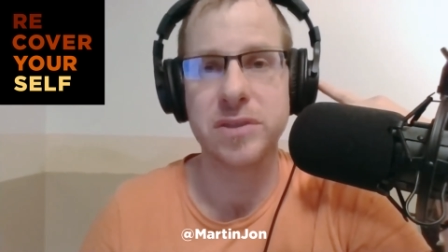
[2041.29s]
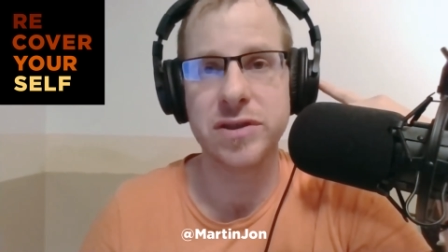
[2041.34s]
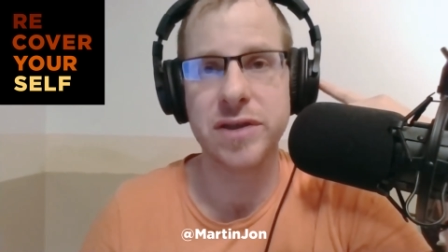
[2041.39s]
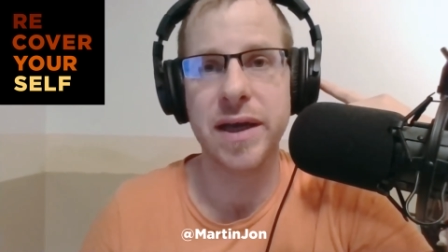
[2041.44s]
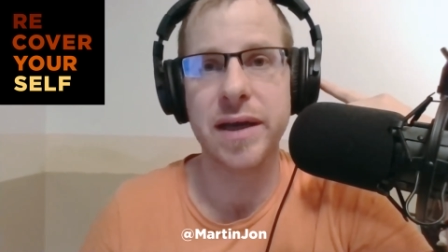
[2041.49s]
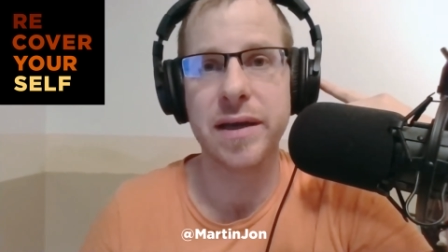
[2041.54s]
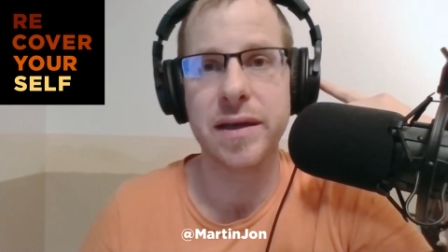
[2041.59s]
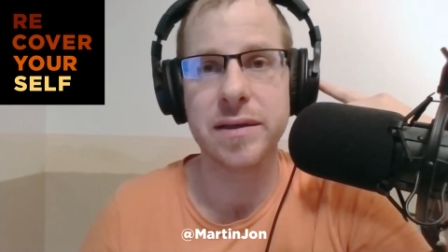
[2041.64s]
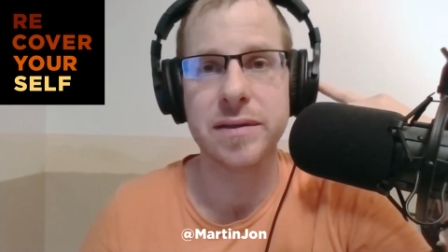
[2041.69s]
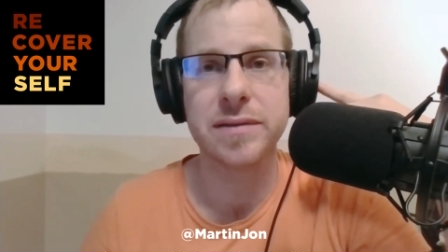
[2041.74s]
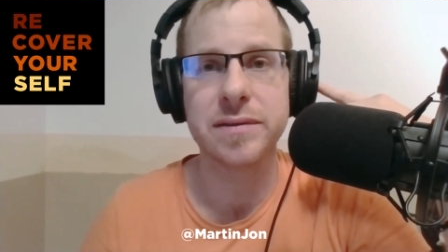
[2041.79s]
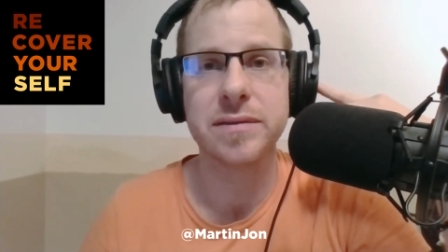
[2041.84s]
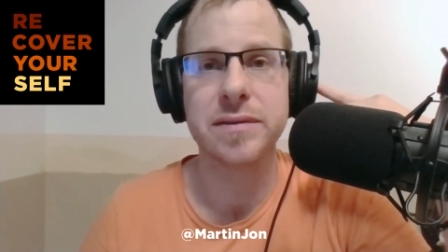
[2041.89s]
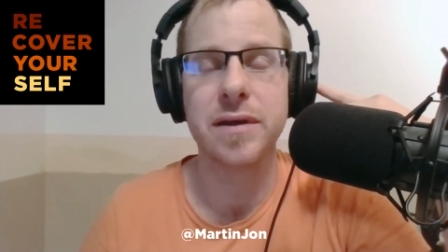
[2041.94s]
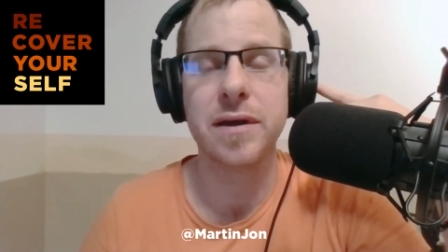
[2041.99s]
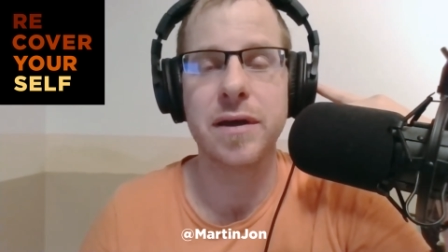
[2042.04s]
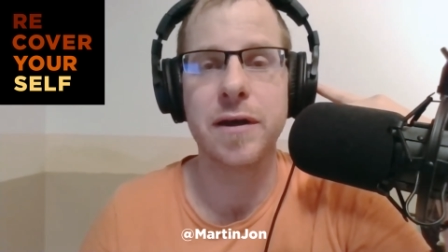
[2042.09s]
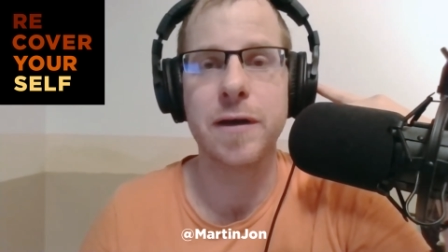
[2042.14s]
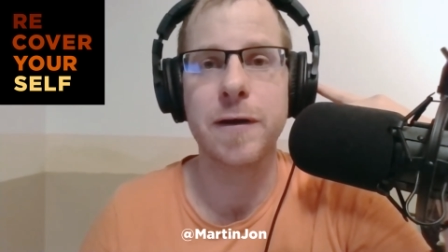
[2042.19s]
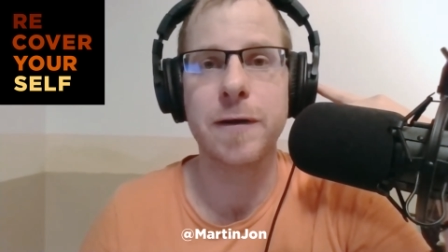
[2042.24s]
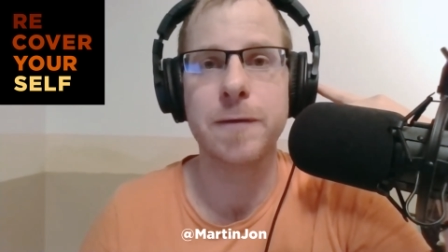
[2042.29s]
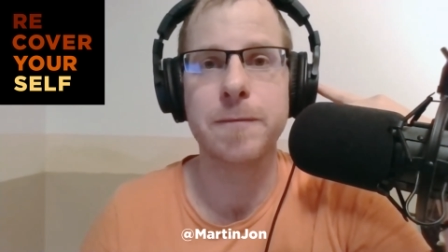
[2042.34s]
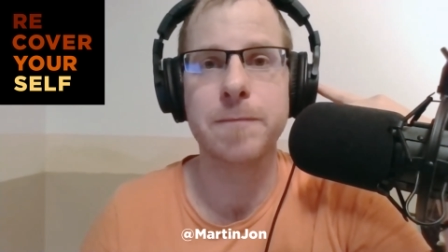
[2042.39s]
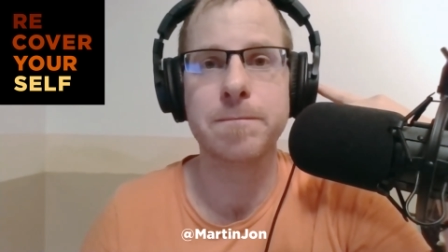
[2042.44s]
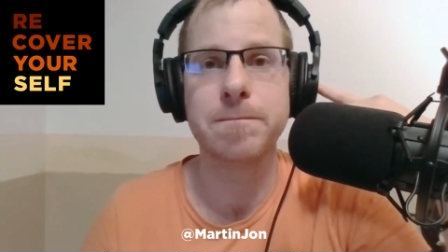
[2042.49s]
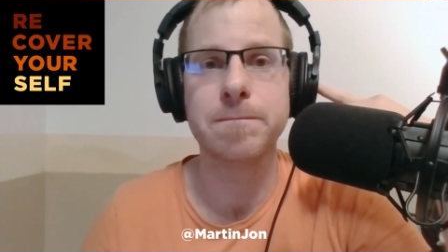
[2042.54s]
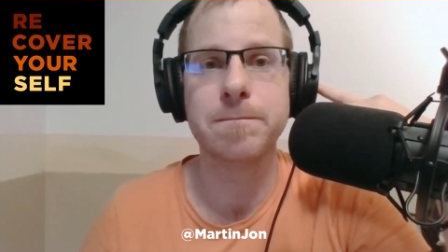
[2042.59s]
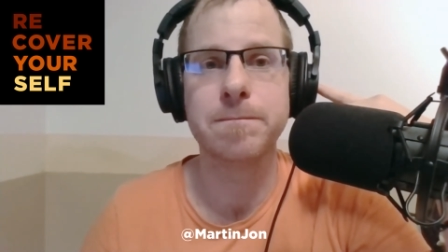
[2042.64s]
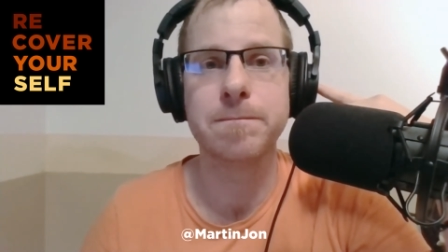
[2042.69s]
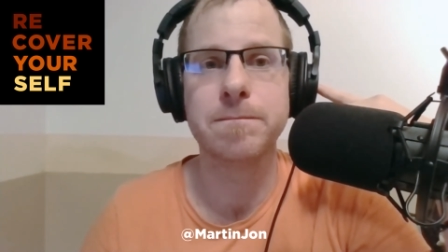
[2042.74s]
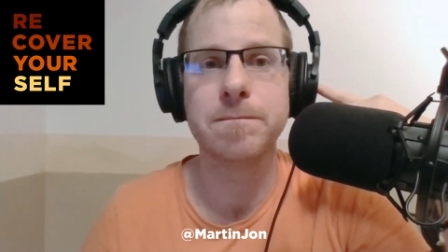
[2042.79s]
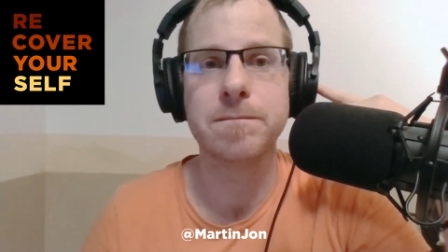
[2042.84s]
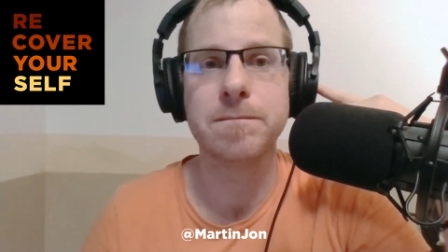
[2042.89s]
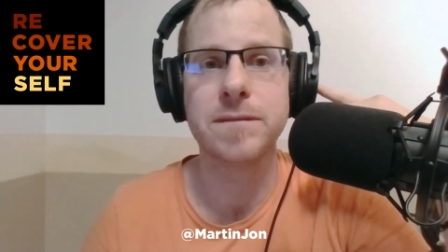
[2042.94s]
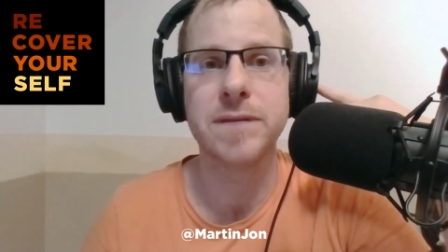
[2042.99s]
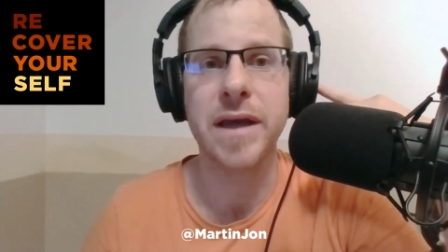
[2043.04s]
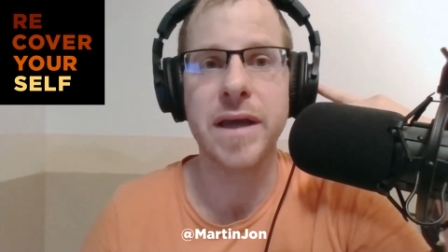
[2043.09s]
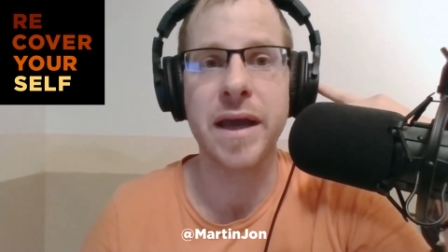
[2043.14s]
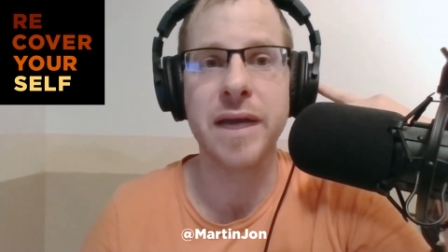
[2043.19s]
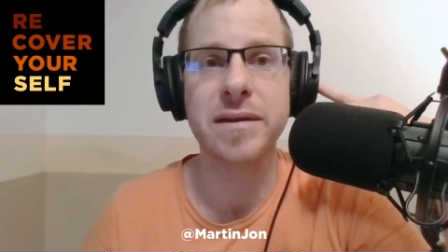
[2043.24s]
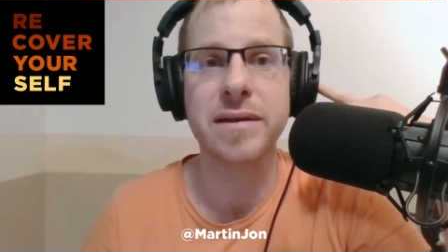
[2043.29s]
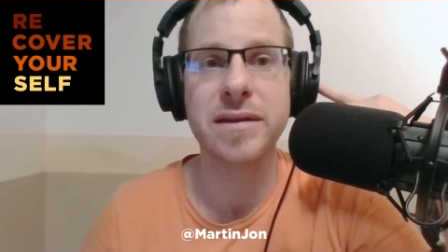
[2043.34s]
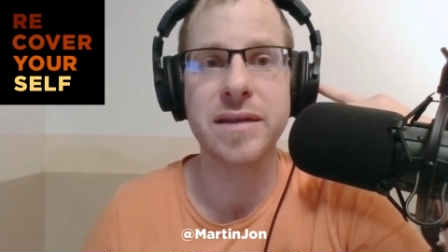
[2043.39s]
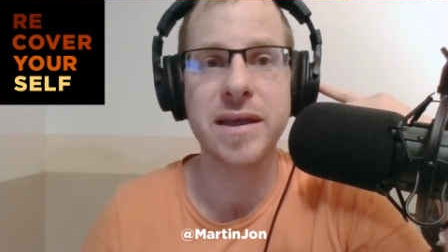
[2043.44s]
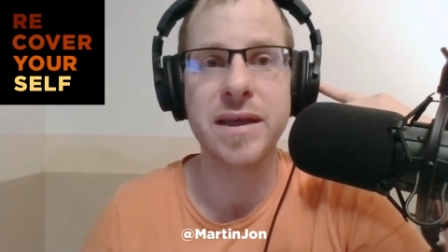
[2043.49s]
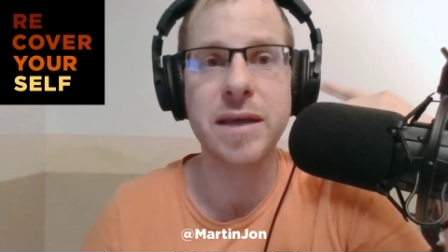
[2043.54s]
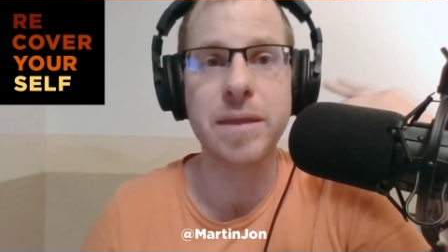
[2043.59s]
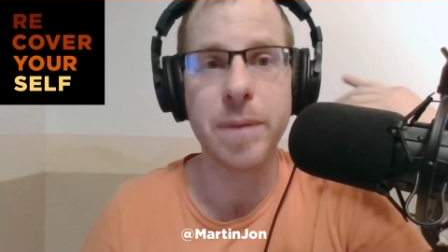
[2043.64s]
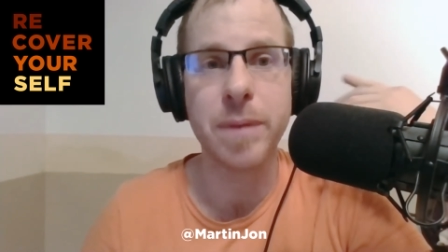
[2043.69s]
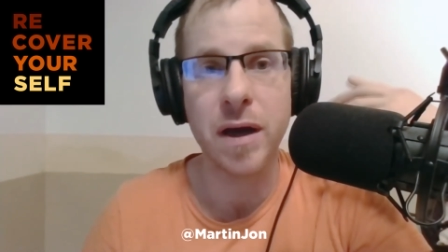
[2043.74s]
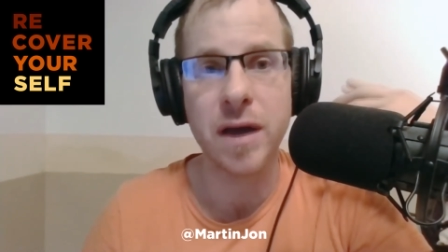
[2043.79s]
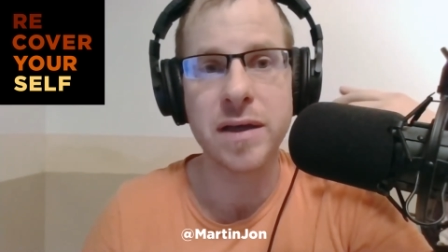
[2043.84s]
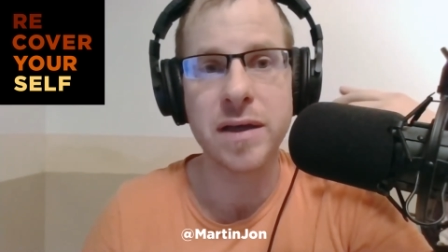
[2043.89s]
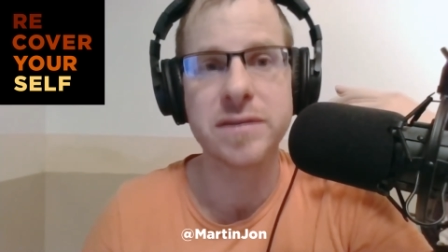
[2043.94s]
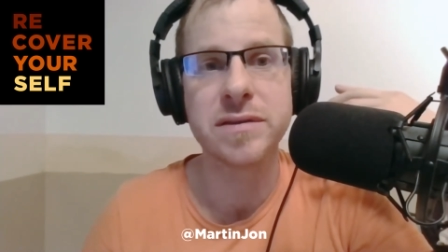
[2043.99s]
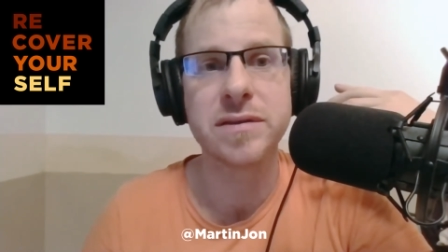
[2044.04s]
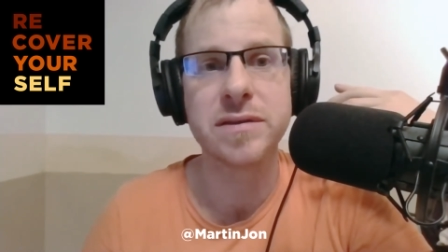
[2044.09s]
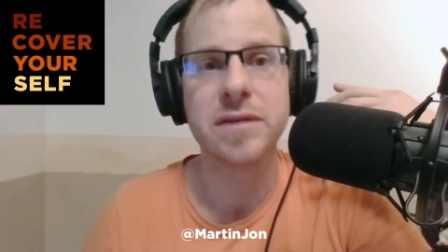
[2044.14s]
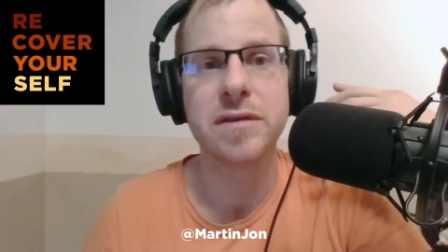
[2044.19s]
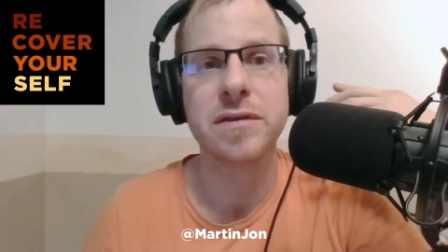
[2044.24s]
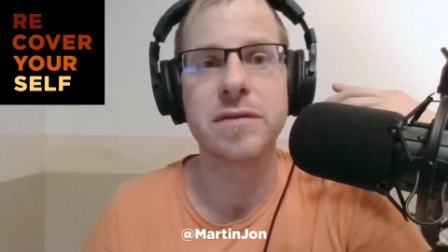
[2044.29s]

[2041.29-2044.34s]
check, and keep us